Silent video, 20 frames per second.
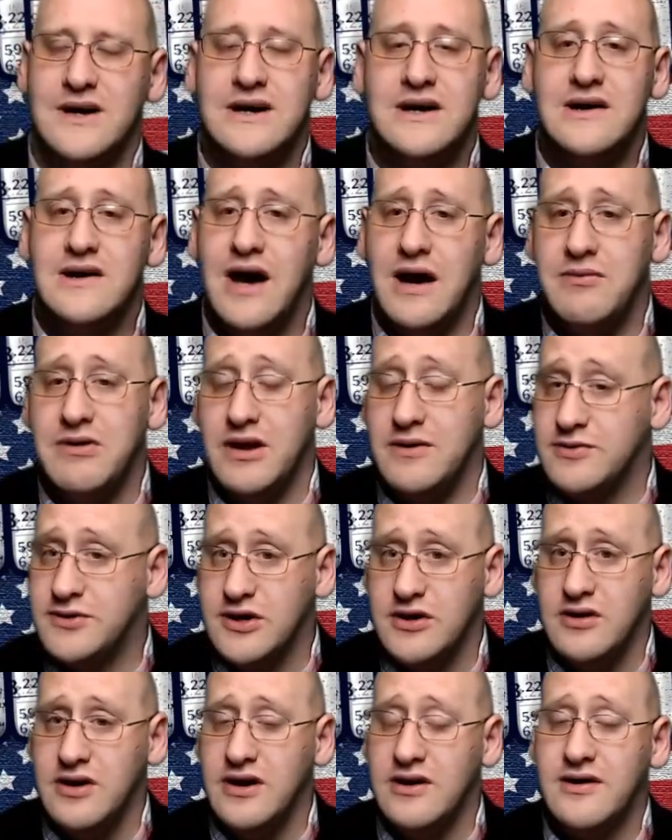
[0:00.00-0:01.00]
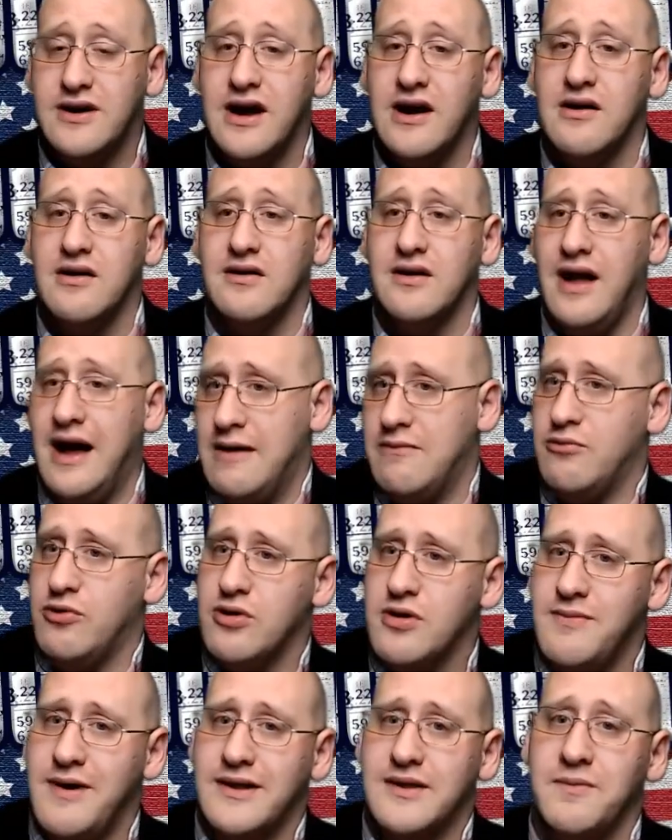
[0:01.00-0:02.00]
I'm sure he'll care a lot more
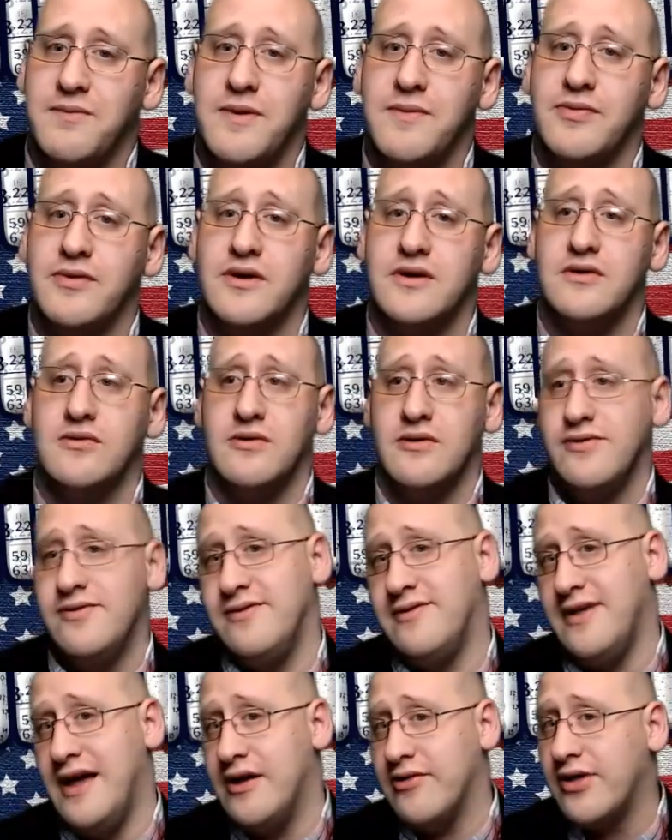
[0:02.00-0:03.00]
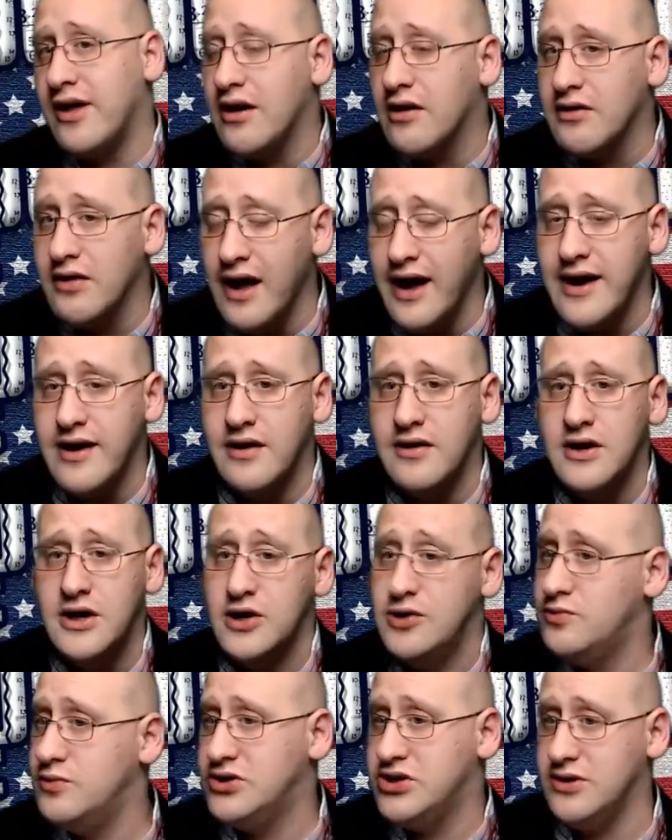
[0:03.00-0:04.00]
about the people in North and South Carolina,
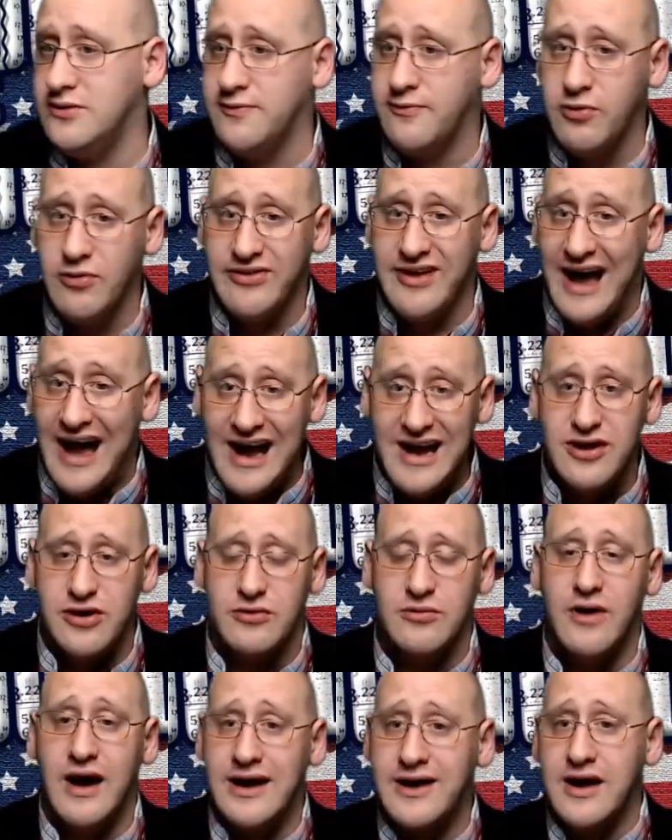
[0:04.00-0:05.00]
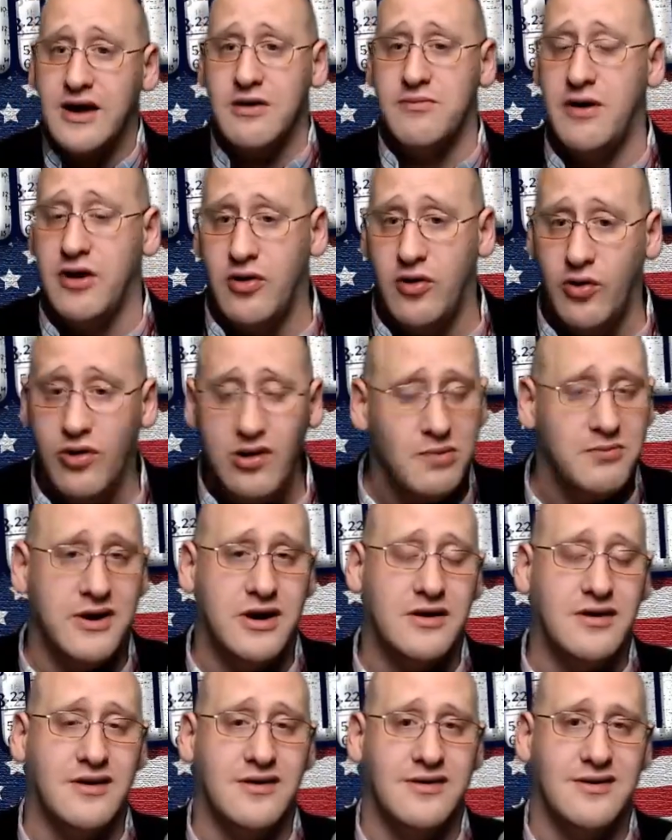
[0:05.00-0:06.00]
which of course I do. I care about all
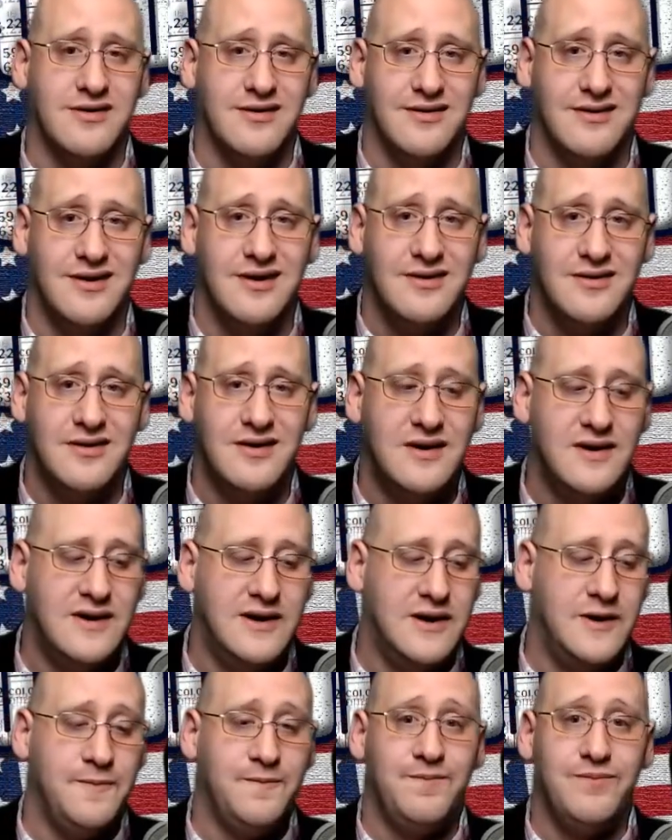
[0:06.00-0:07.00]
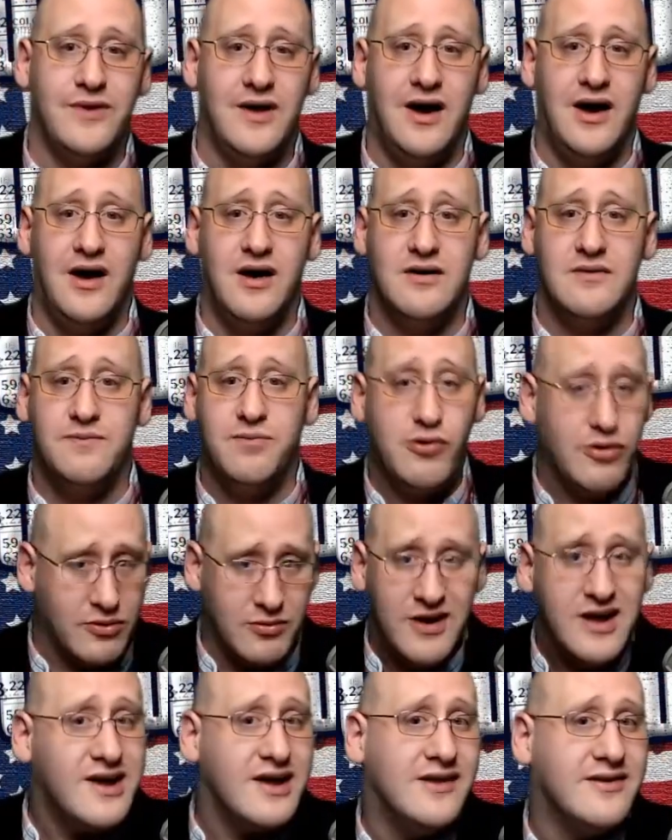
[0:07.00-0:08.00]
Americans. Puerto
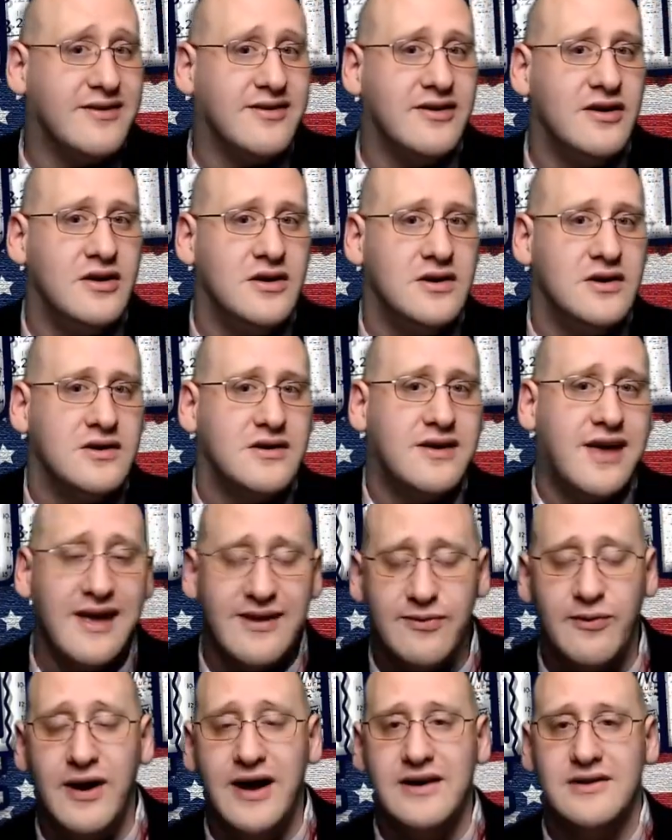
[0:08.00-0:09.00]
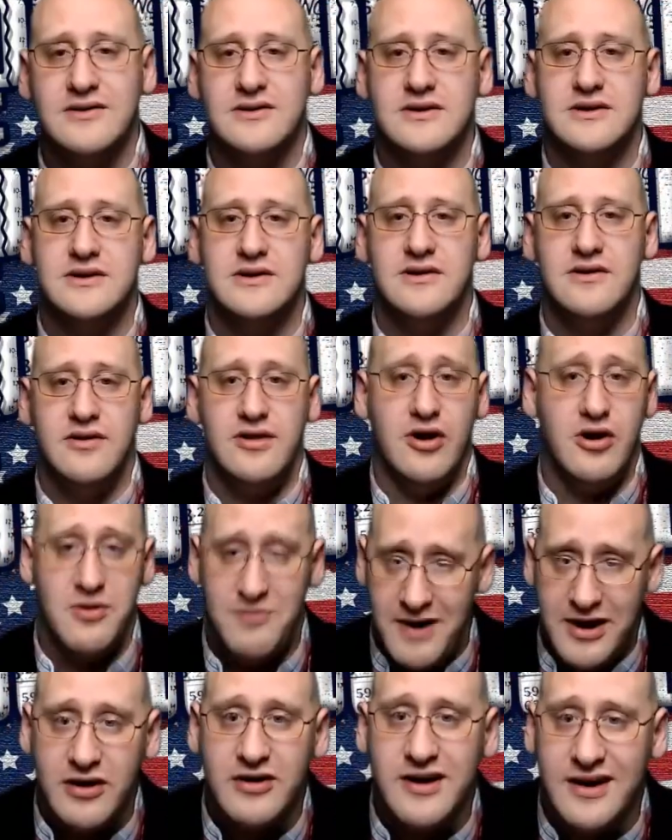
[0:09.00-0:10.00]
Ricans, guess what? They're
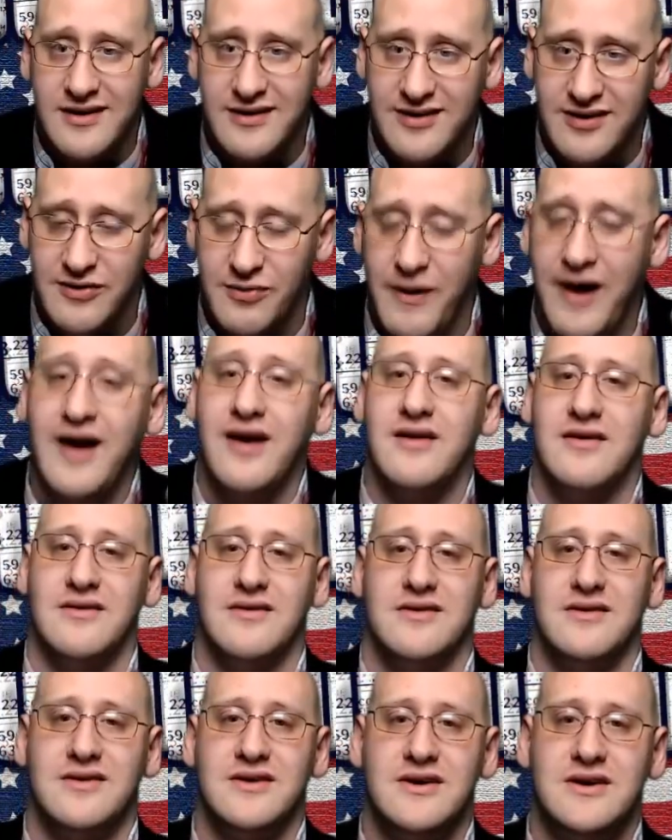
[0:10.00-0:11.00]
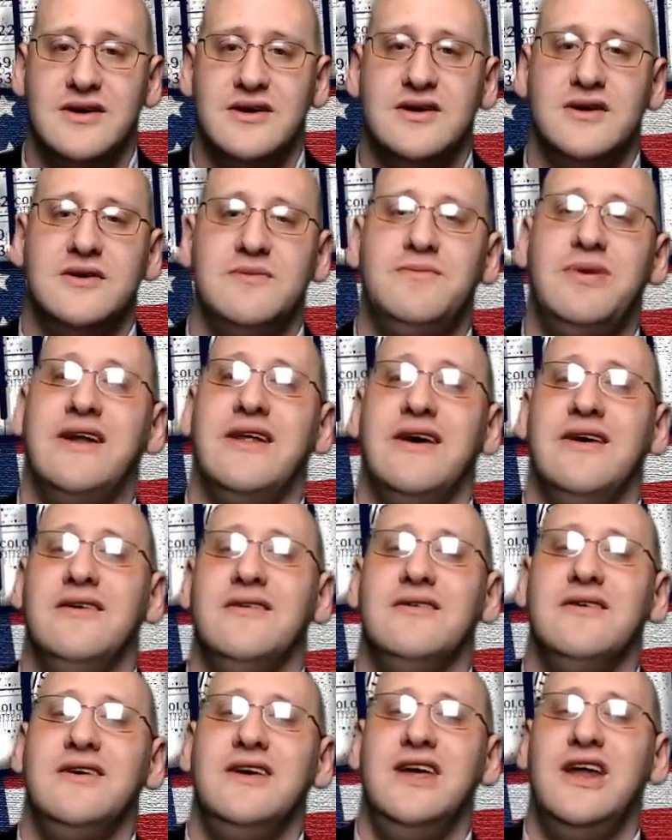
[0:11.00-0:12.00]
Americans as well. But,
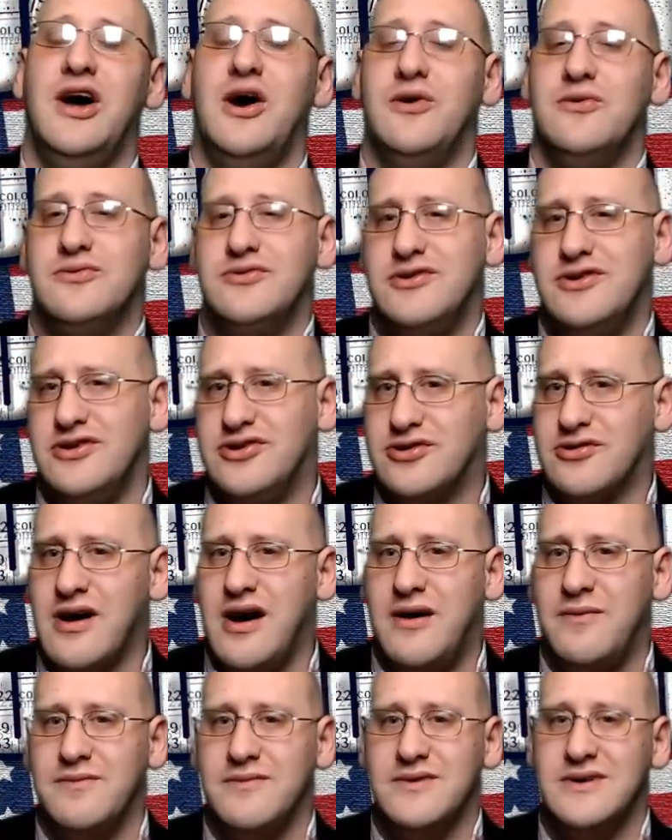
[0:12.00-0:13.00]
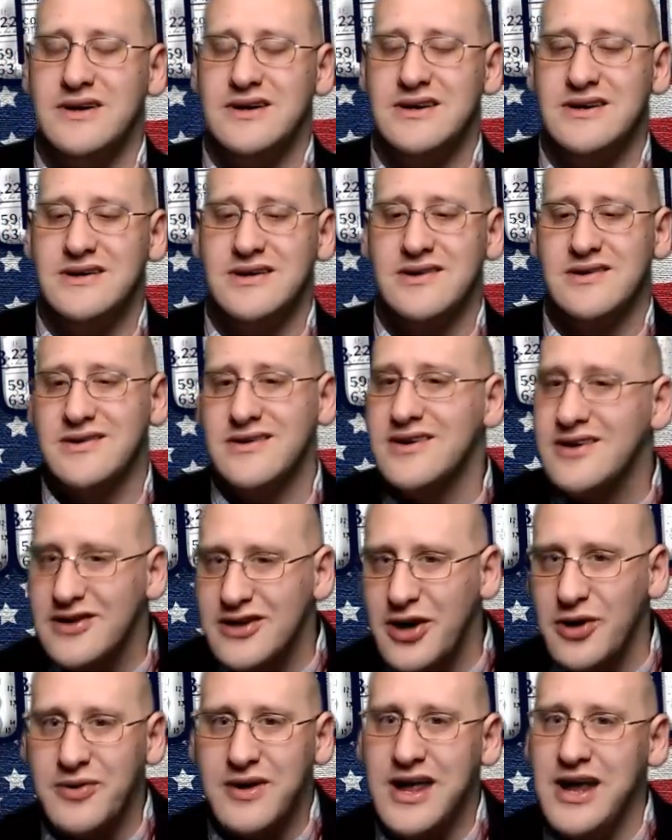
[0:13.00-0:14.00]
you know, to Trump,
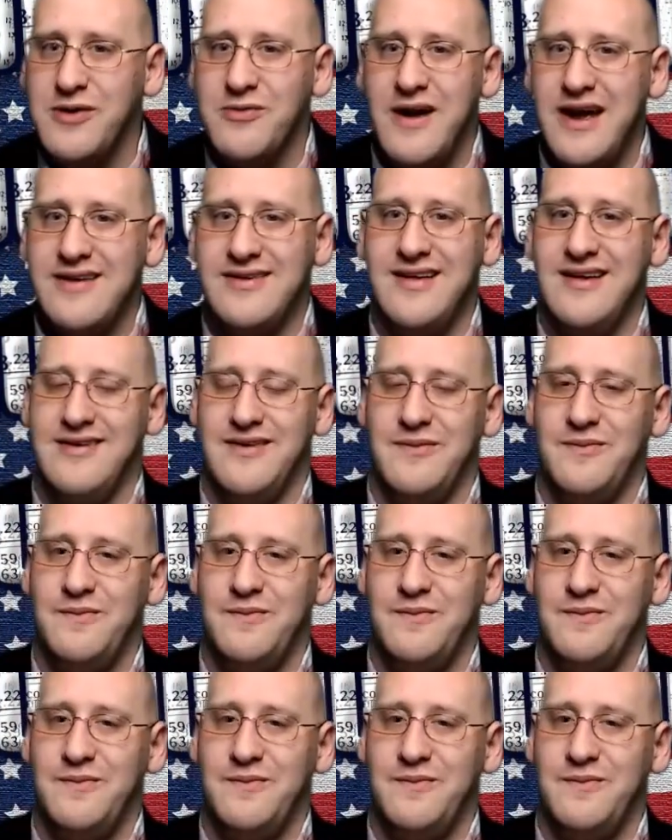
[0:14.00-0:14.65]
low-key racism.